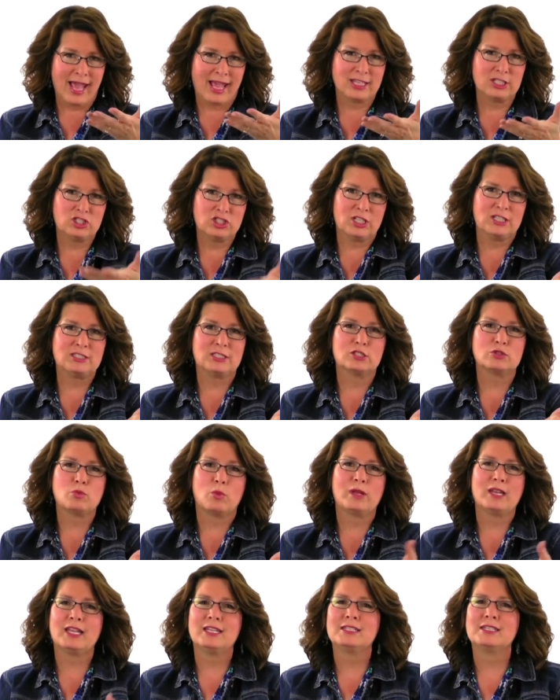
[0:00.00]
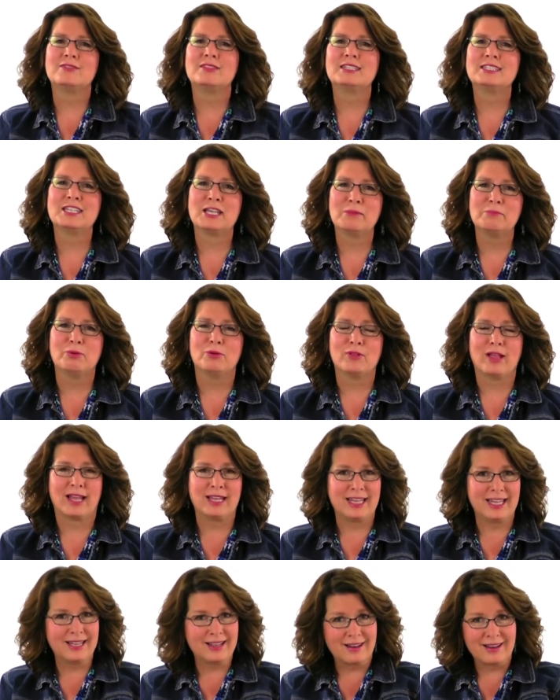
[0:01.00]
as Jesus went into the temple
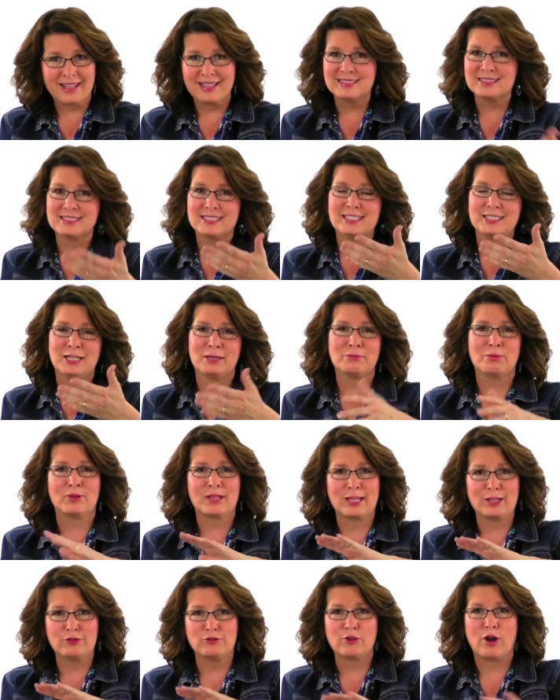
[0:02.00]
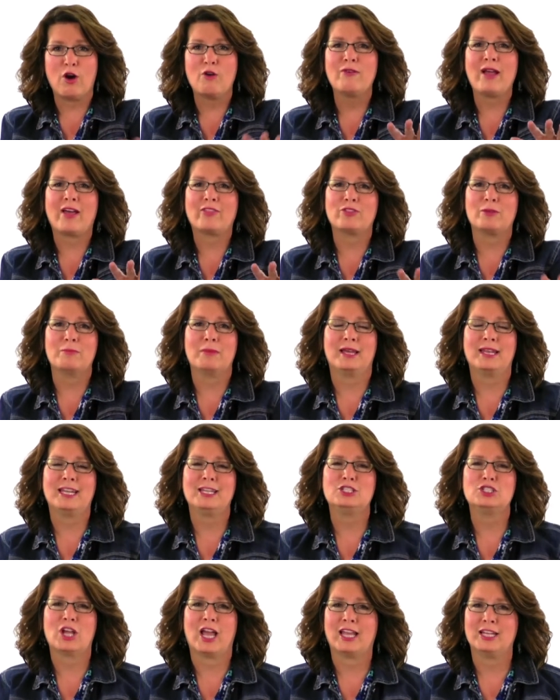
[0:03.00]
and he cleansed the temple, he drove out the
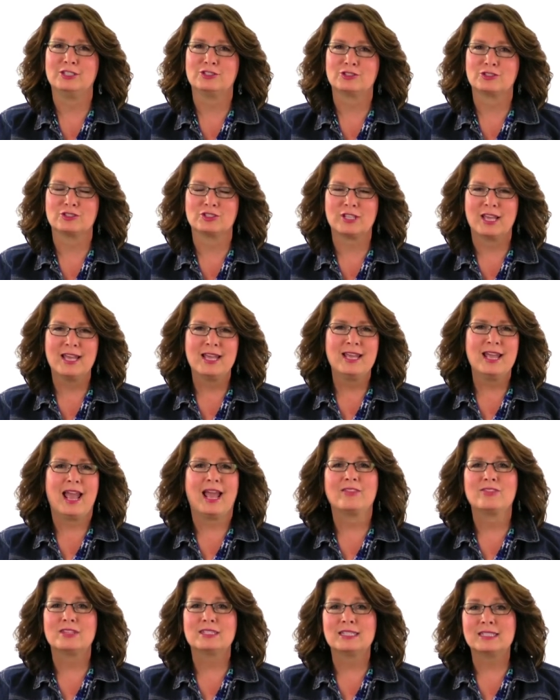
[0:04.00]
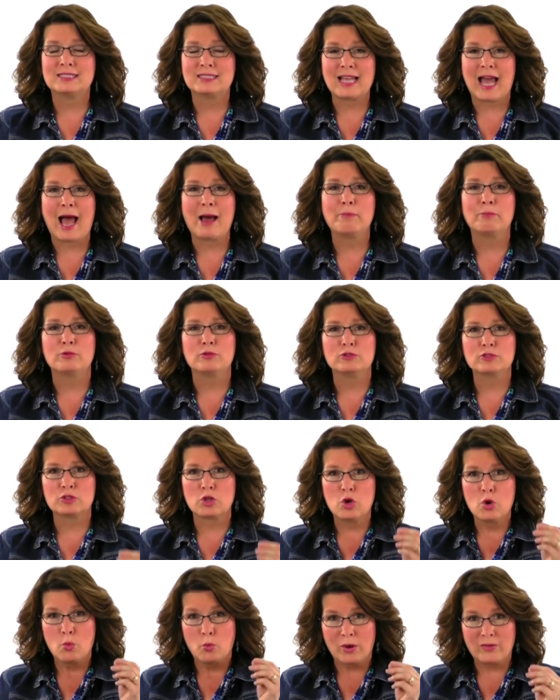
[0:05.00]
money changers. And the
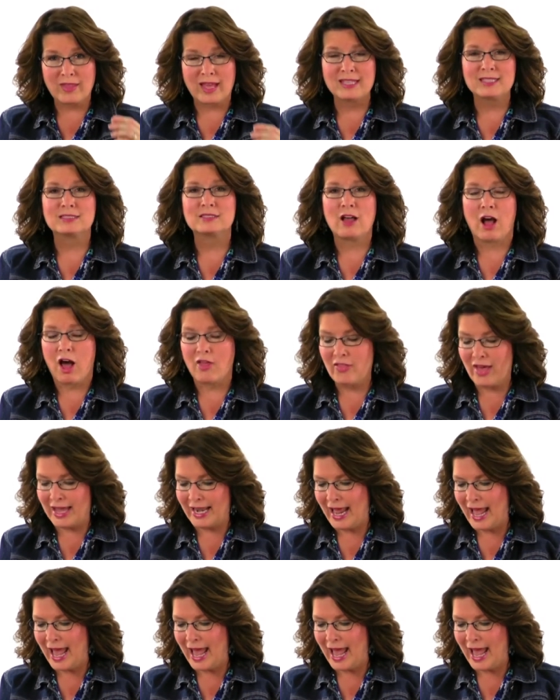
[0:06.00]
disciples, when they saw that